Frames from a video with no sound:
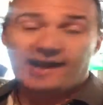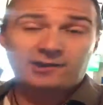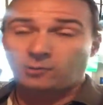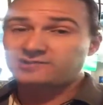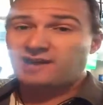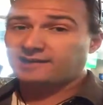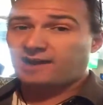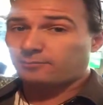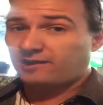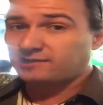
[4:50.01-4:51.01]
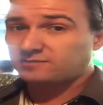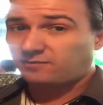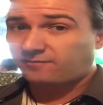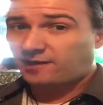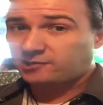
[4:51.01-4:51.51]
I know it's not a
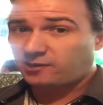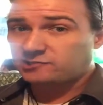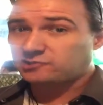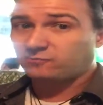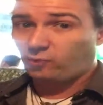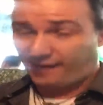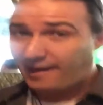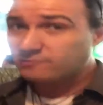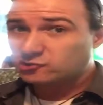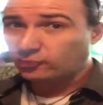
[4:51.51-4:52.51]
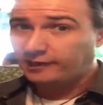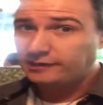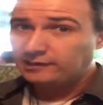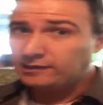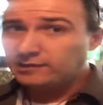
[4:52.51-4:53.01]
comprehensive evaluation of what I'm doing,